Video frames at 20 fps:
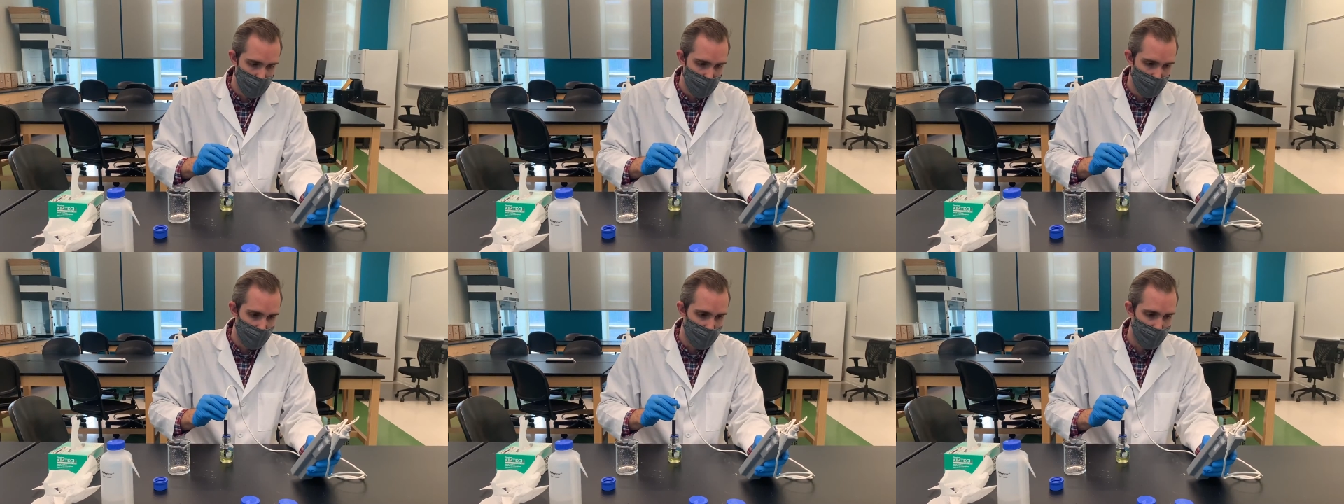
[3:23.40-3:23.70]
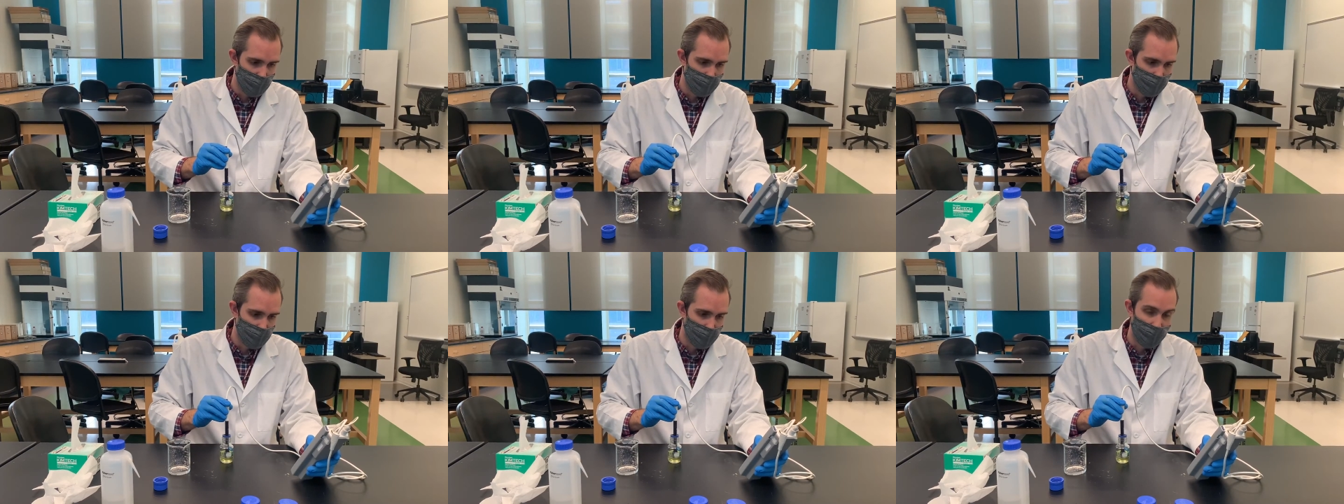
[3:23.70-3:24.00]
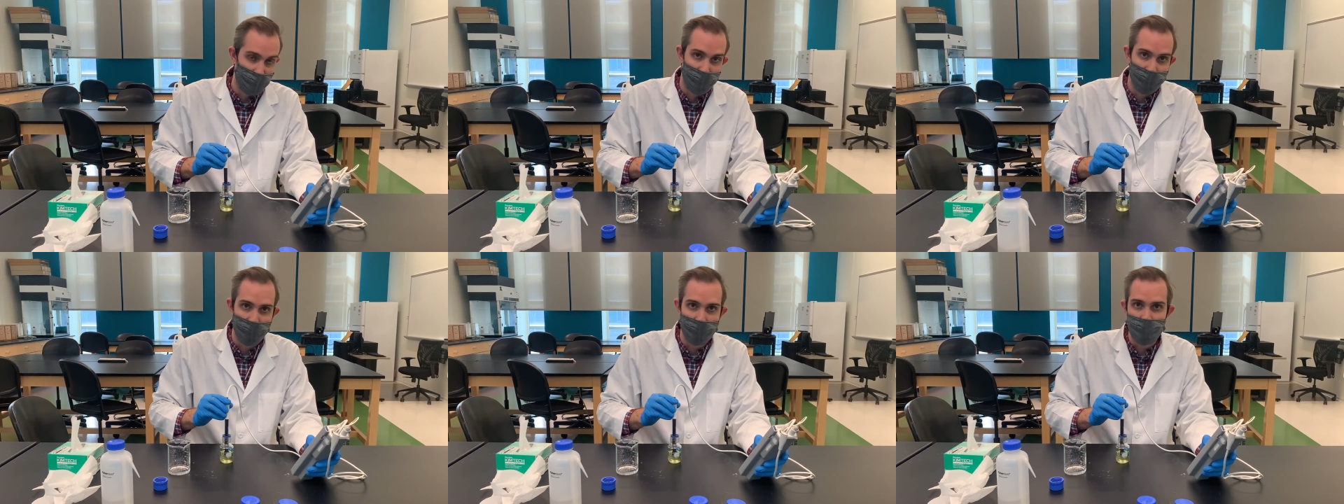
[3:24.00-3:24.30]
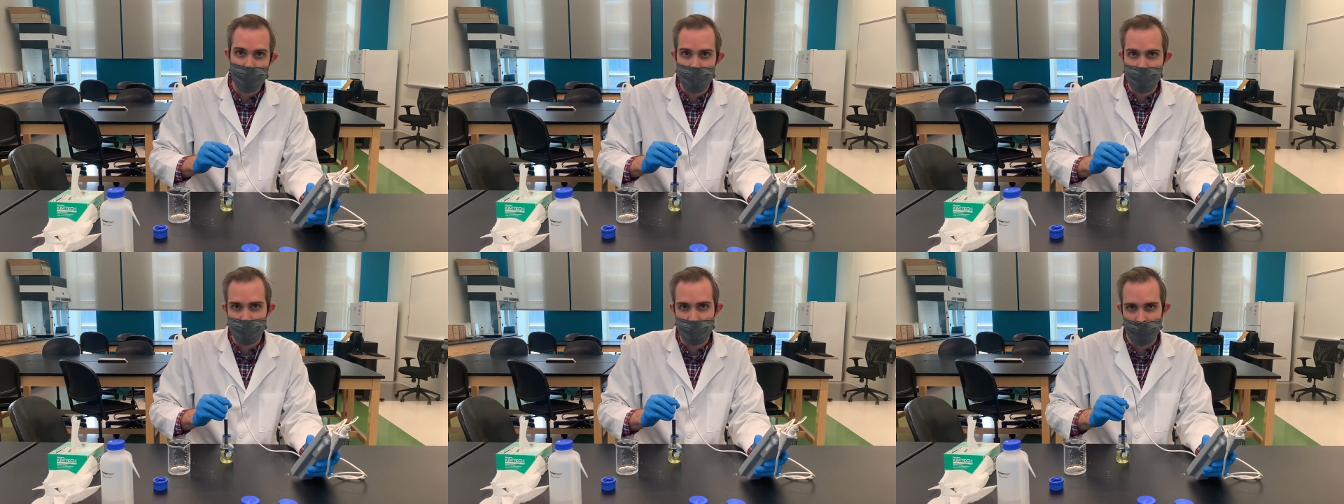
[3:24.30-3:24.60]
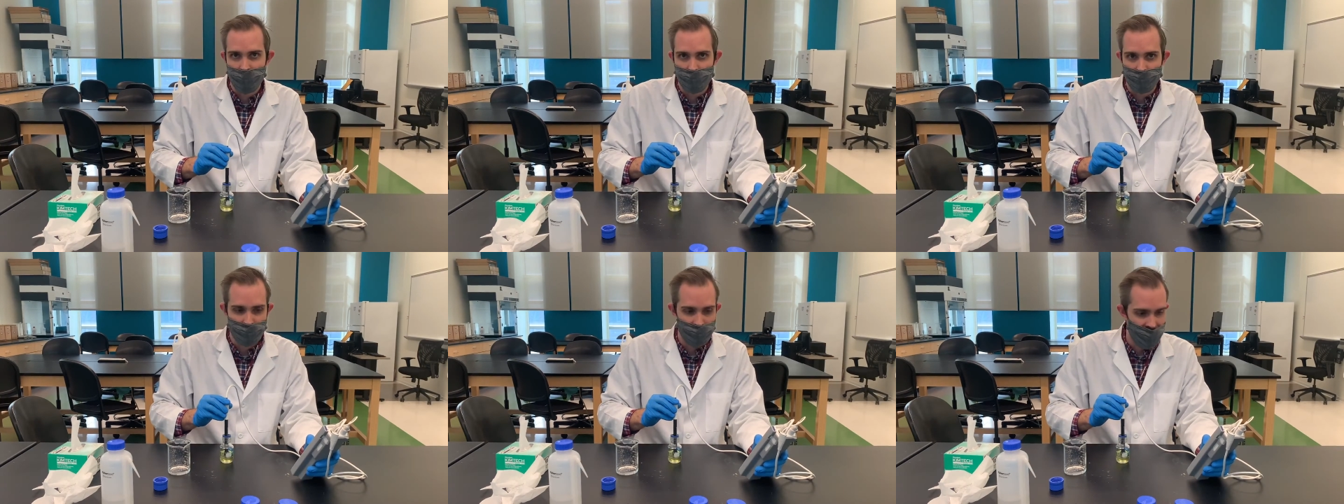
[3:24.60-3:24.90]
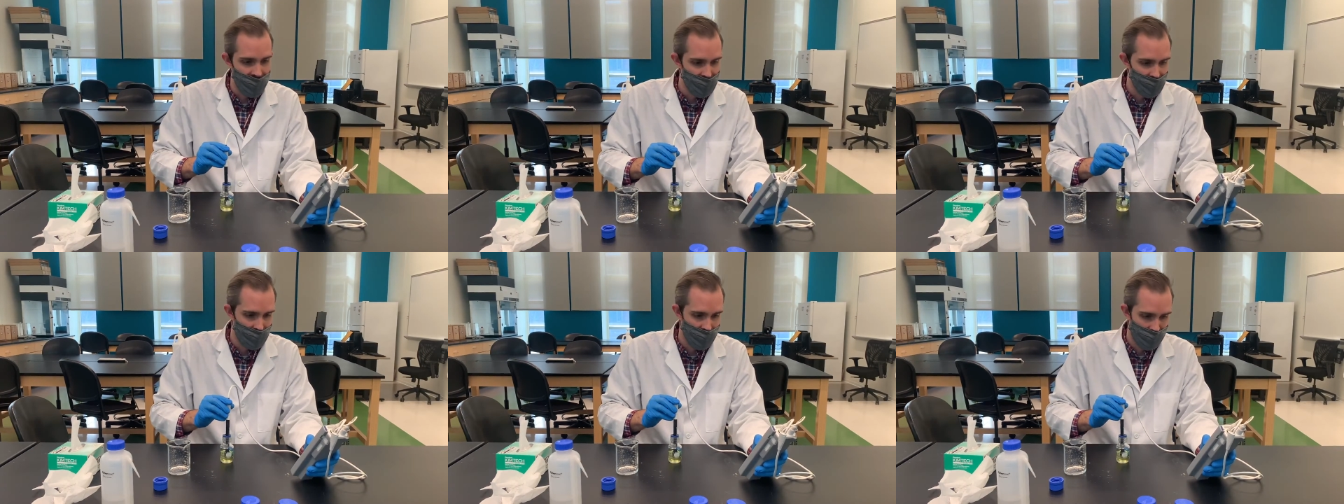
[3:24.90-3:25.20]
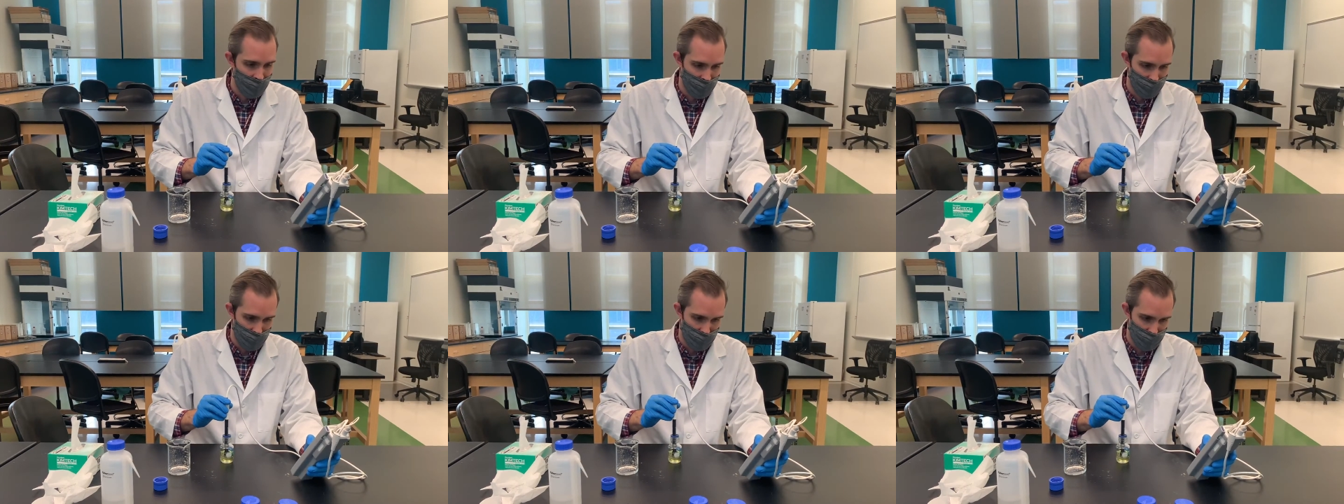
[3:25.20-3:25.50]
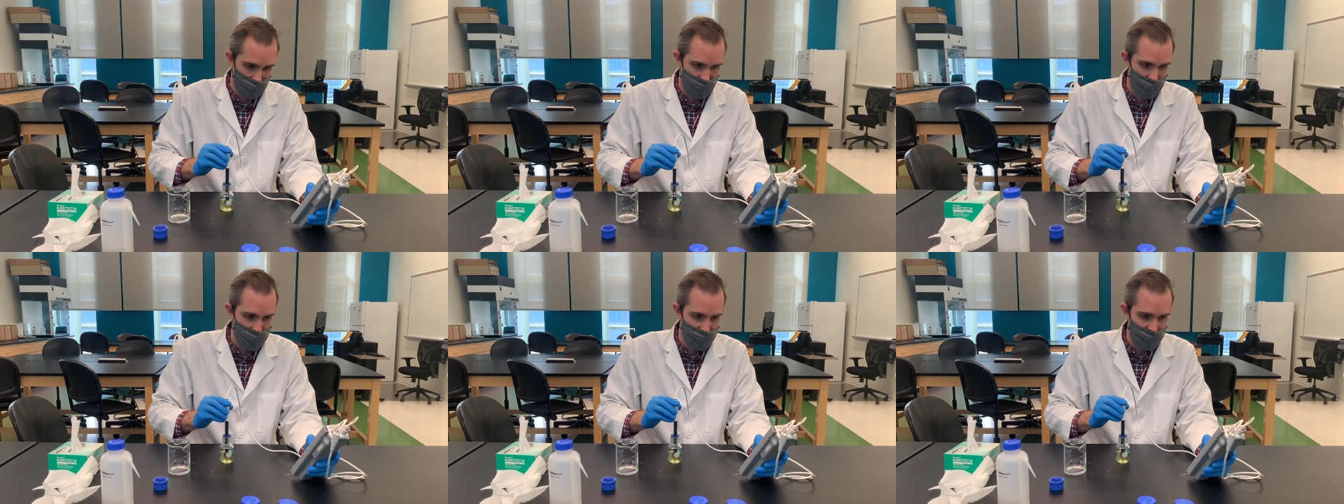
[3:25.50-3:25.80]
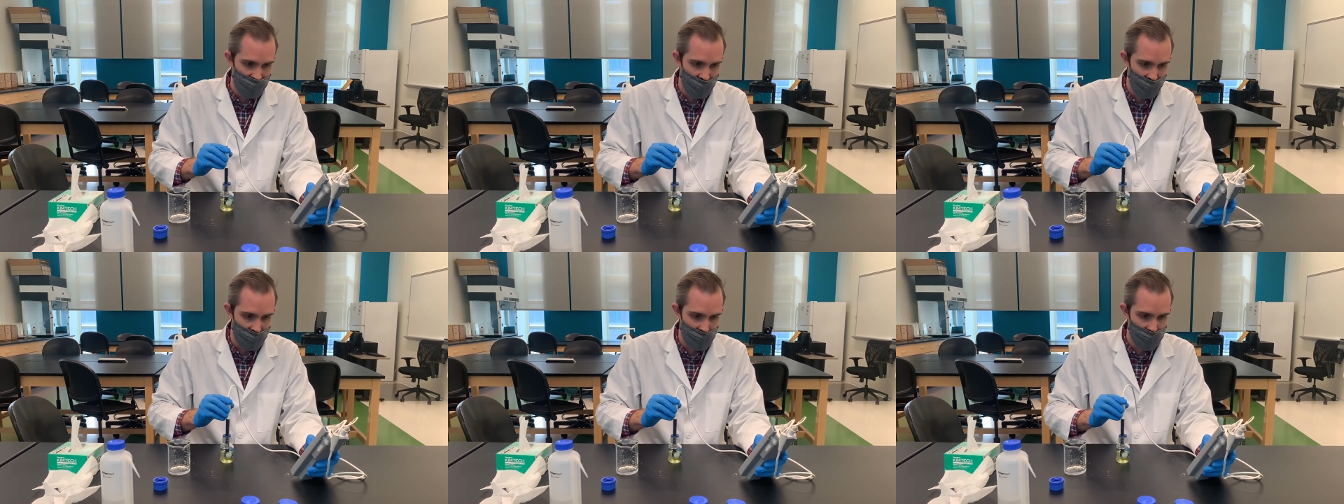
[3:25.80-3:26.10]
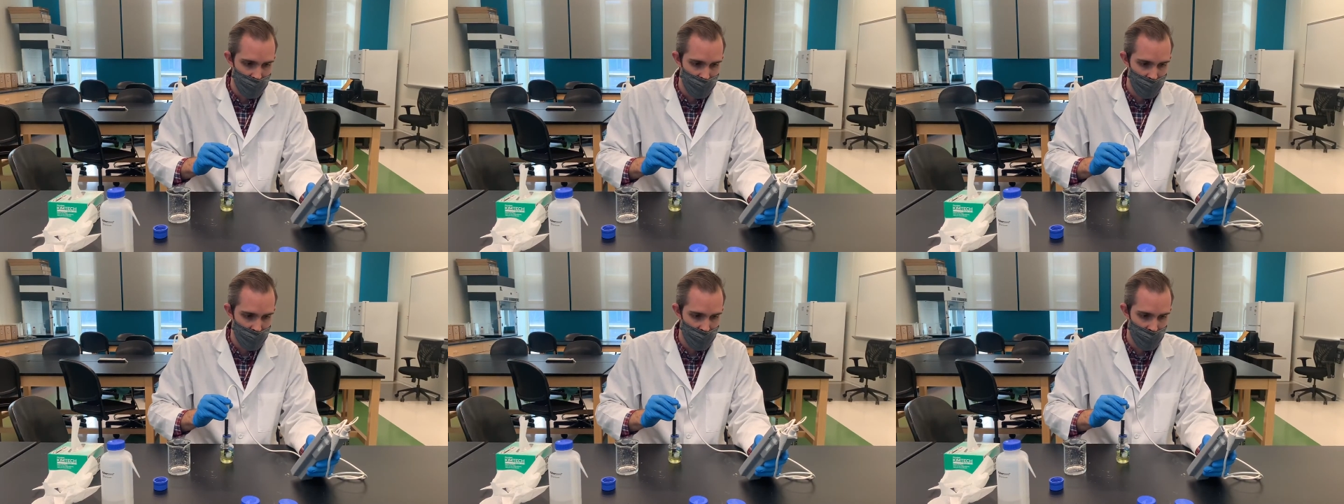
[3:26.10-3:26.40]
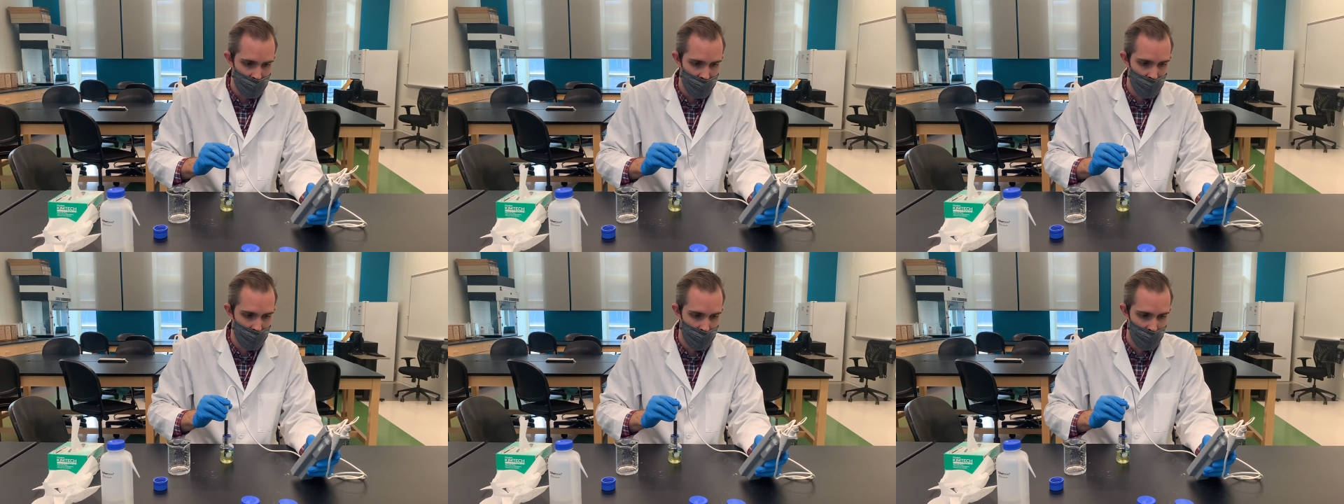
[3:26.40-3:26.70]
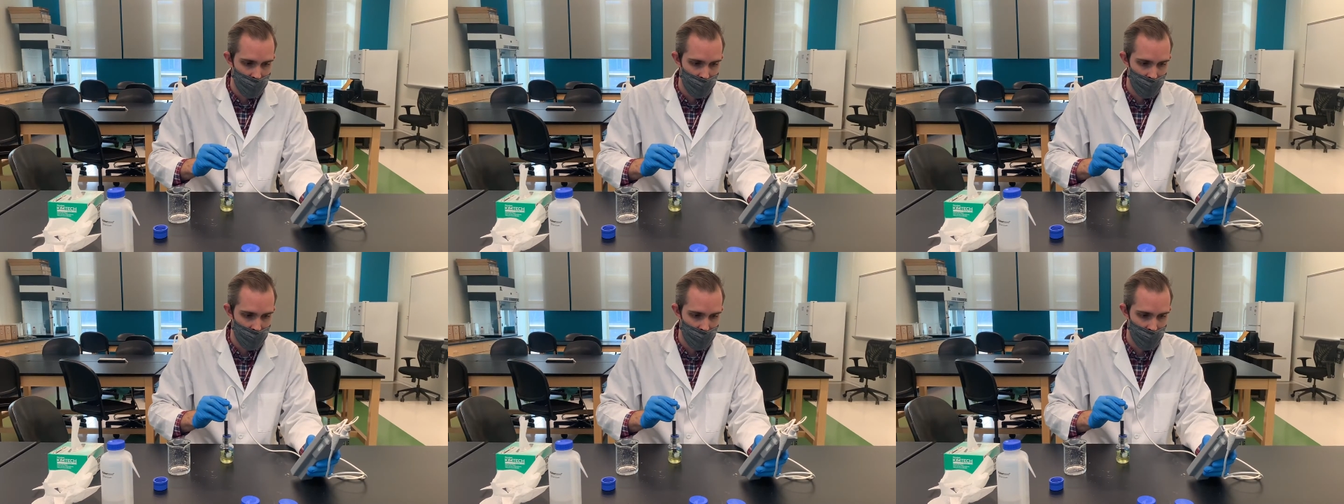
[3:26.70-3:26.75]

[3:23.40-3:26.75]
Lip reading: Wait for the A to stop flashing after a few seconds.